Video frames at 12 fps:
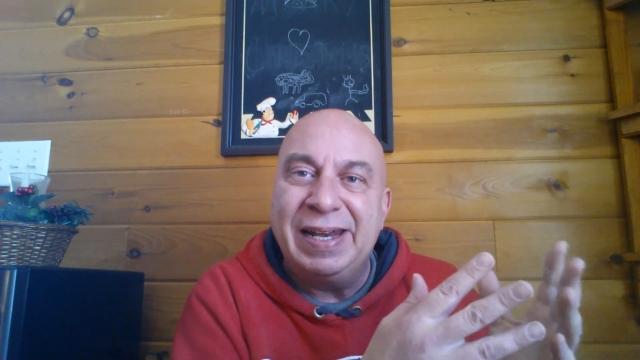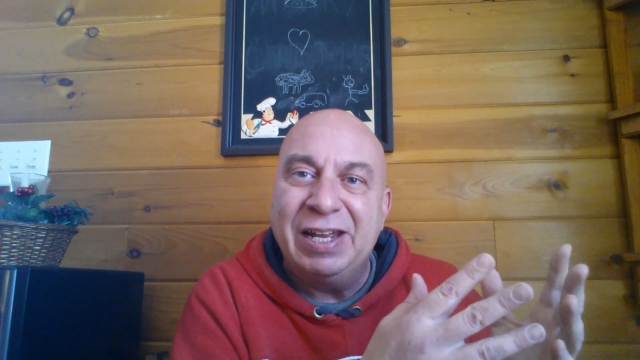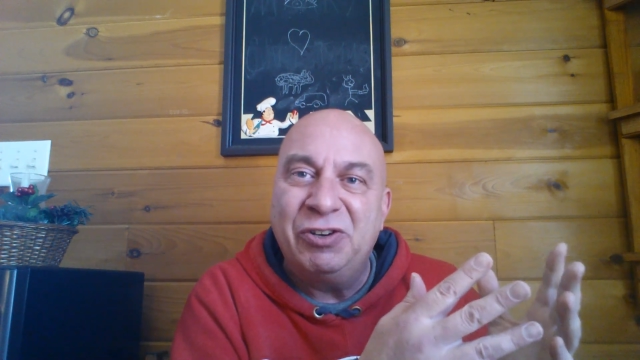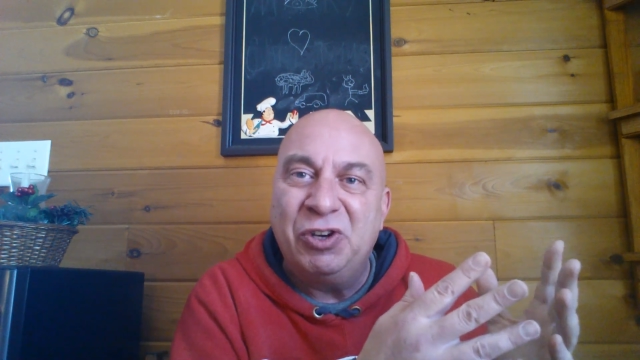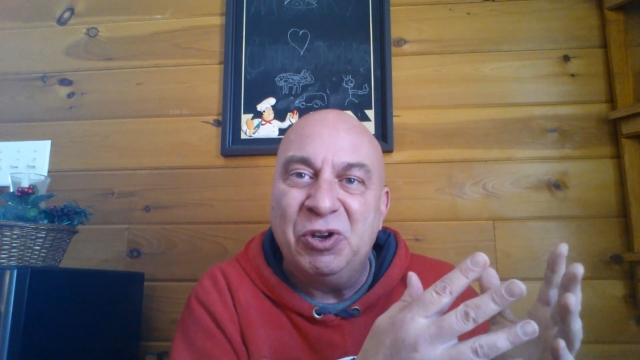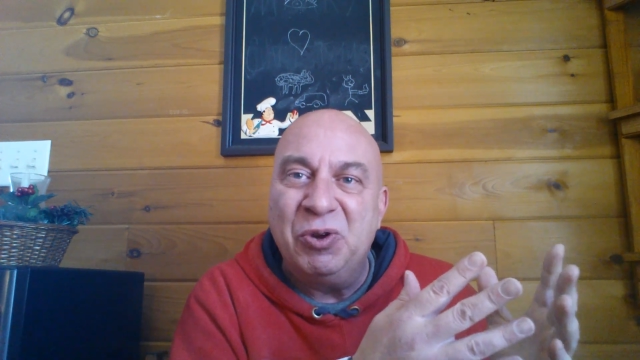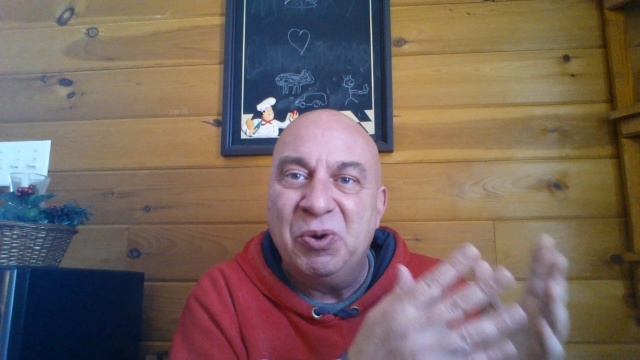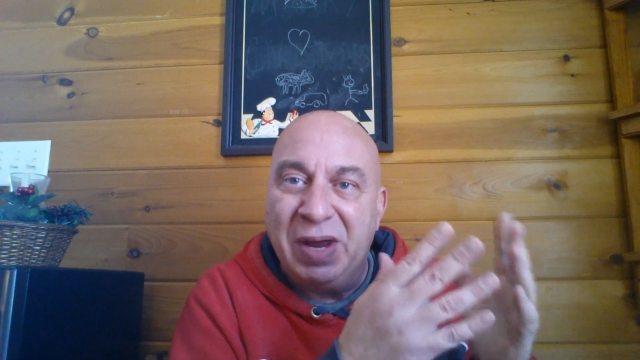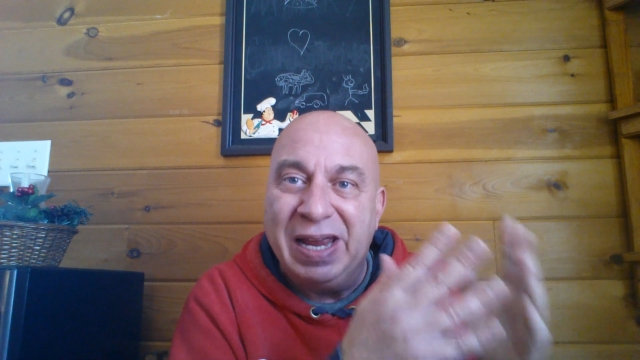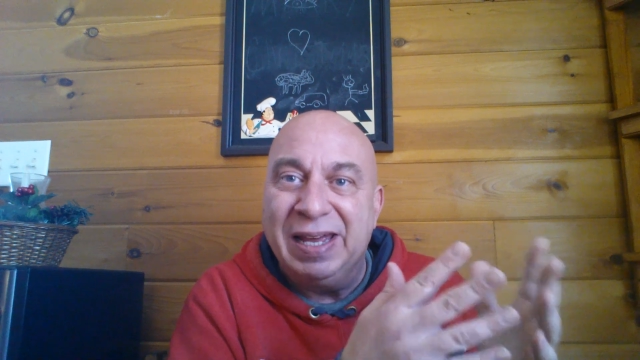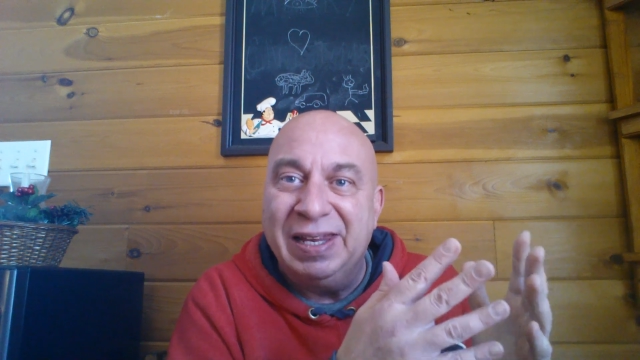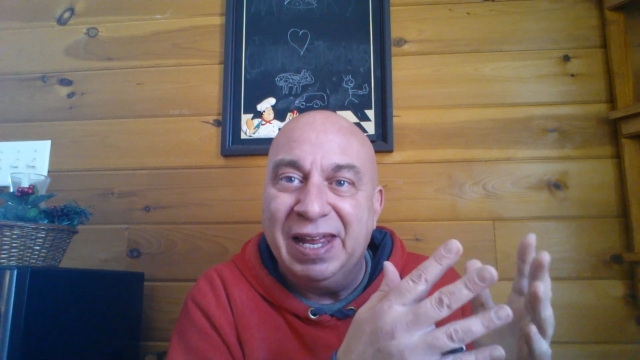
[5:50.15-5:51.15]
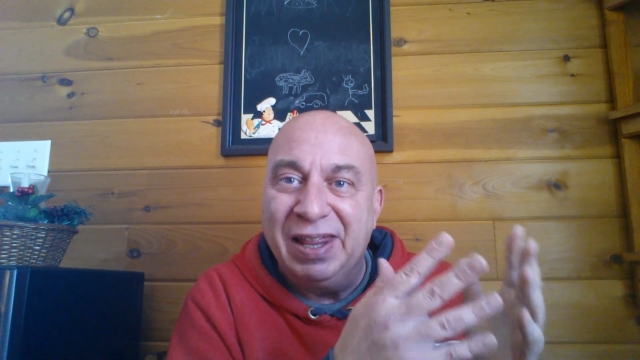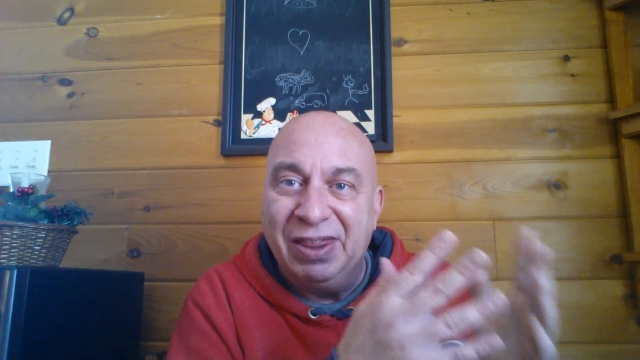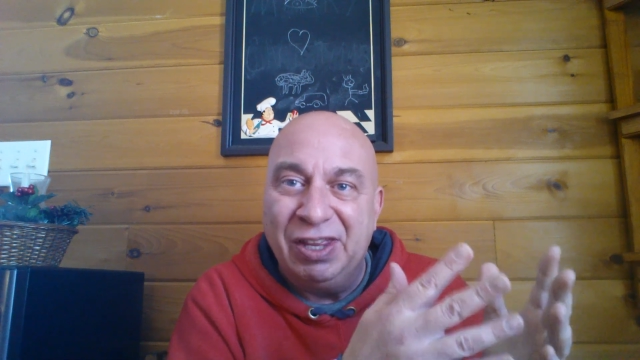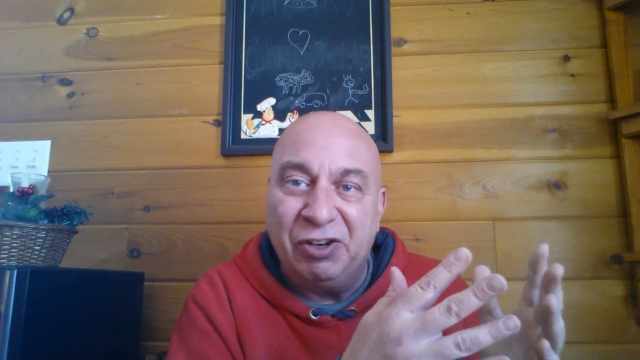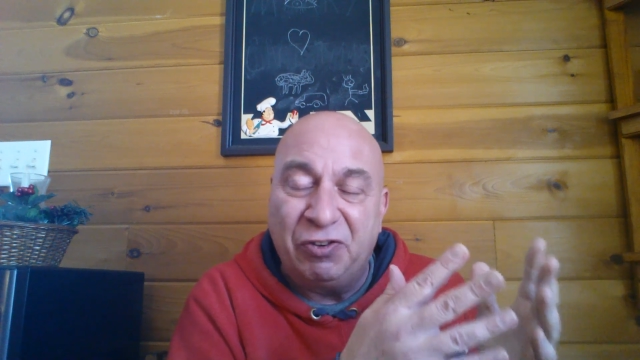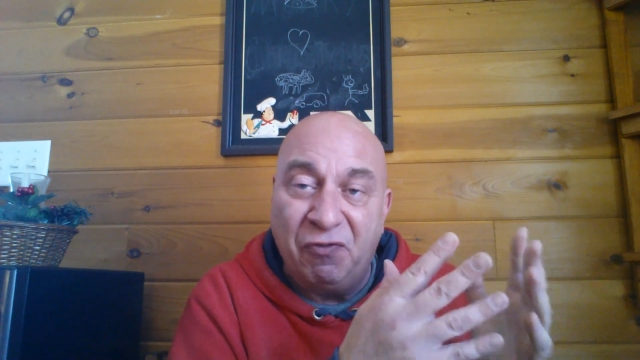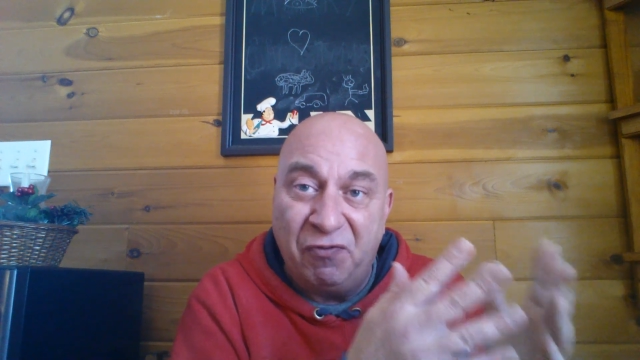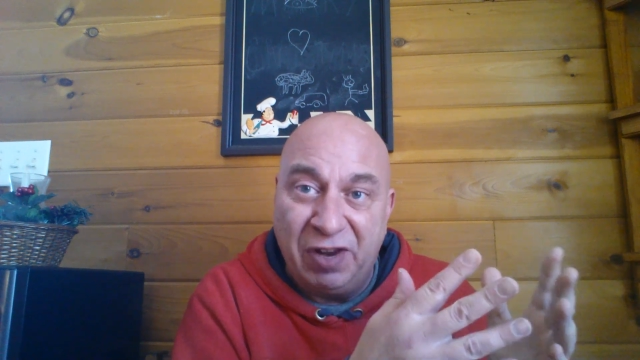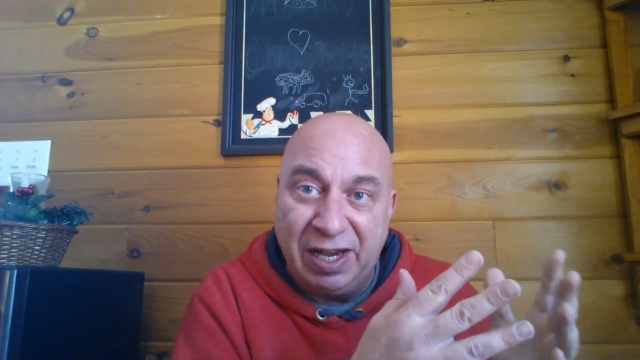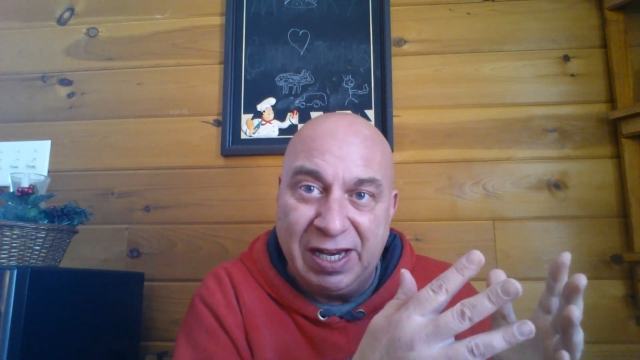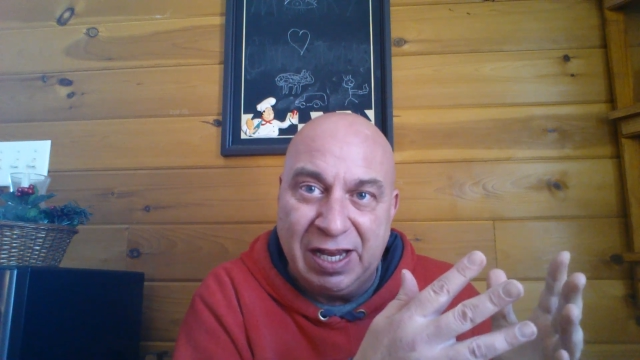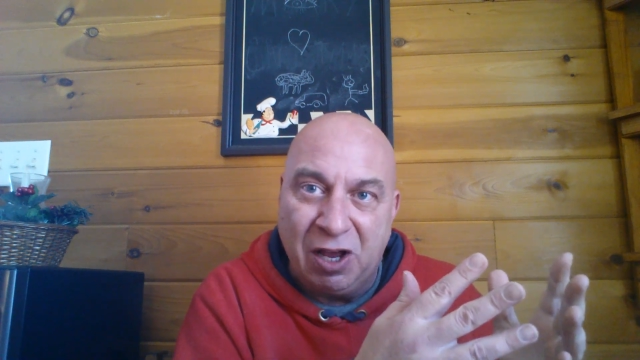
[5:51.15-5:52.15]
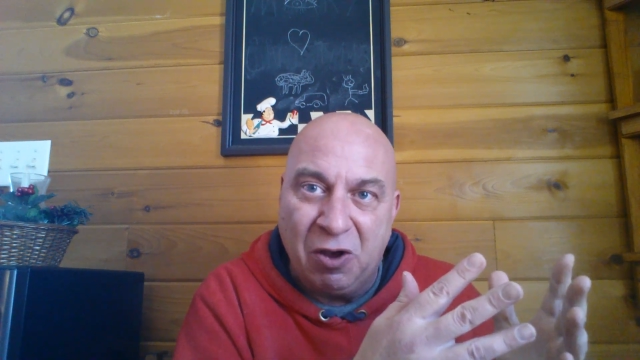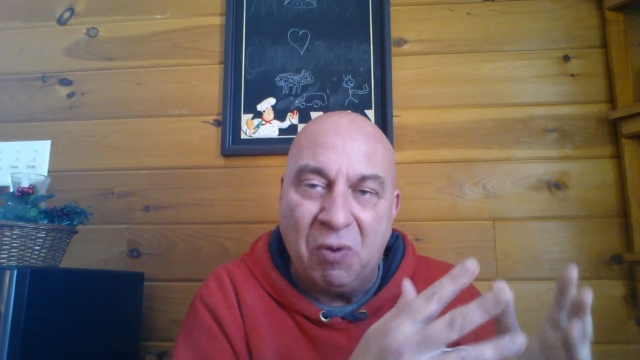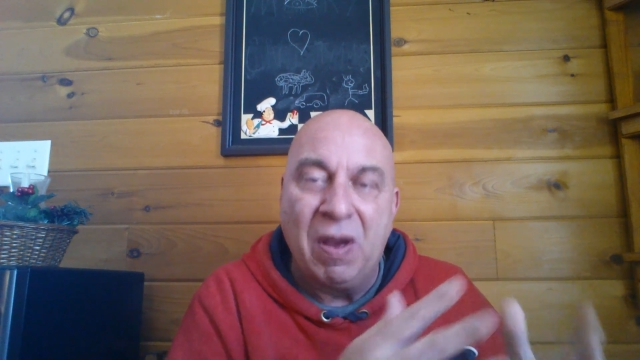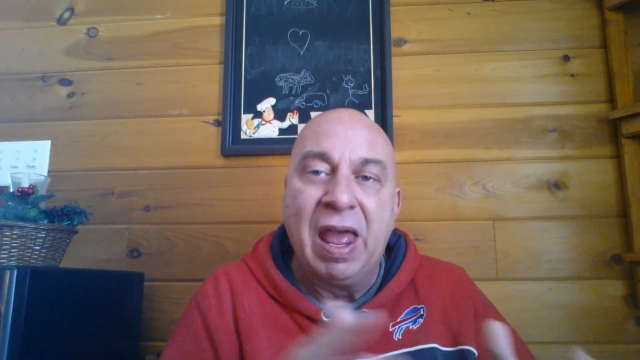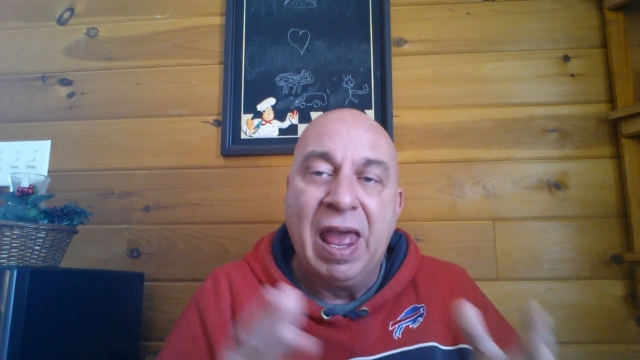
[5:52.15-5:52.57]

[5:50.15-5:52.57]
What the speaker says: into in this video.